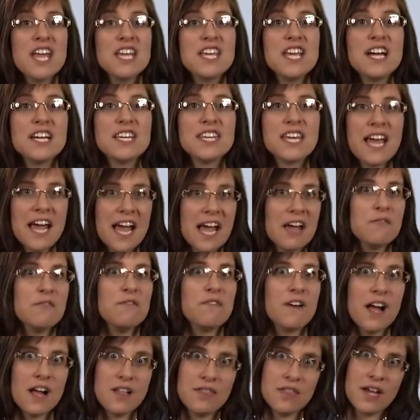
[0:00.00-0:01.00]
you can't
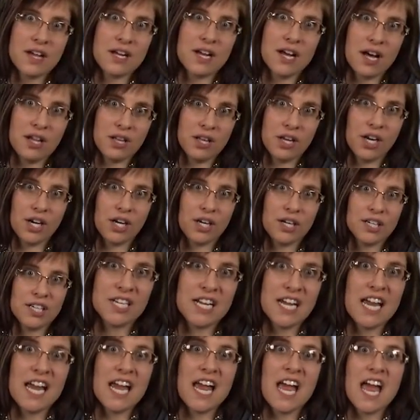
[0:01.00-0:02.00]
find that color.
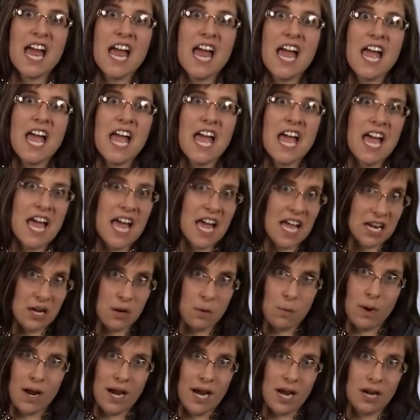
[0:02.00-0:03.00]

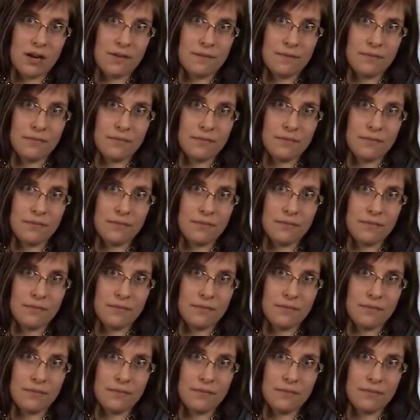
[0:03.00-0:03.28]
Anywhere.